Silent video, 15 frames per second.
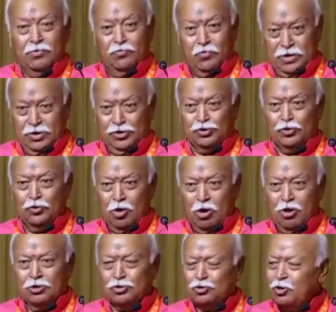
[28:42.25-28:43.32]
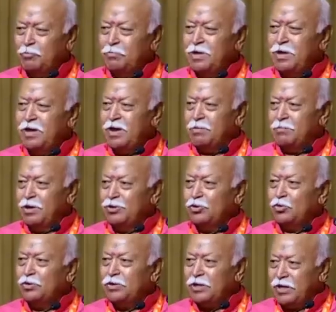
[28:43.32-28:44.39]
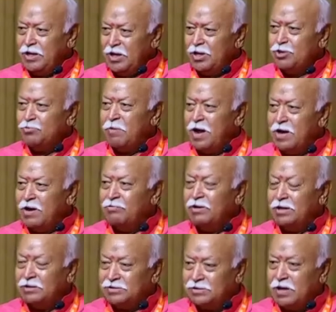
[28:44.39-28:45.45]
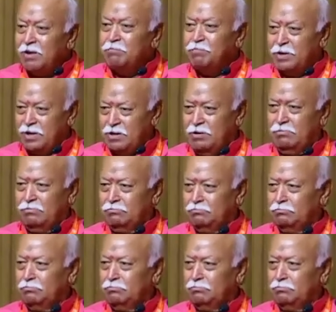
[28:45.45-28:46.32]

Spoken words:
And we should also be able to teach by our example,